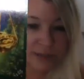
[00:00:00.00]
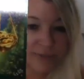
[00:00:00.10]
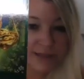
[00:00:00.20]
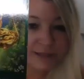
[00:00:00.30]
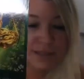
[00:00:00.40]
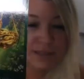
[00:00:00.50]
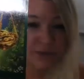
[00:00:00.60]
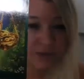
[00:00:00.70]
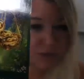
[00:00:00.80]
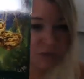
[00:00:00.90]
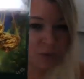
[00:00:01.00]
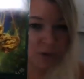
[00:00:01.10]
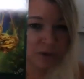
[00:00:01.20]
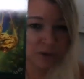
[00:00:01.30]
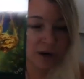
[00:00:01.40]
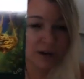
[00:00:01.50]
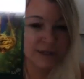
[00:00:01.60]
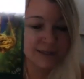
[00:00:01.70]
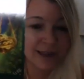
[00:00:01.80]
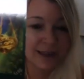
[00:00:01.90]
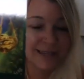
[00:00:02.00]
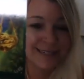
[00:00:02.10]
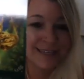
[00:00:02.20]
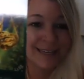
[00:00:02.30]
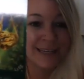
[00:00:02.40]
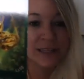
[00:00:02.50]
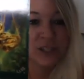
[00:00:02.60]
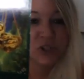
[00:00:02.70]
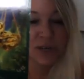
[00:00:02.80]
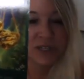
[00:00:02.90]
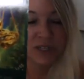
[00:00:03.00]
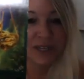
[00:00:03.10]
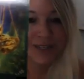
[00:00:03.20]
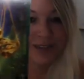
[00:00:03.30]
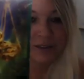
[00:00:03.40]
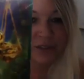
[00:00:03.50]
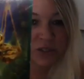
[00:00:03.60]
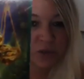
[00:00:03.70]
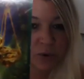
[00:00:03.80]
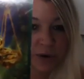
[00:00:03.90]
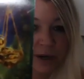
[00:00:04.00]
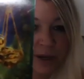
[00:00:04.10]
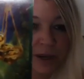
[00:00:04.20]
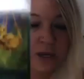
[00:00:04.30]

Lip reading: and that's the difference with the Oracle card, is that it's an illustration that tells a story.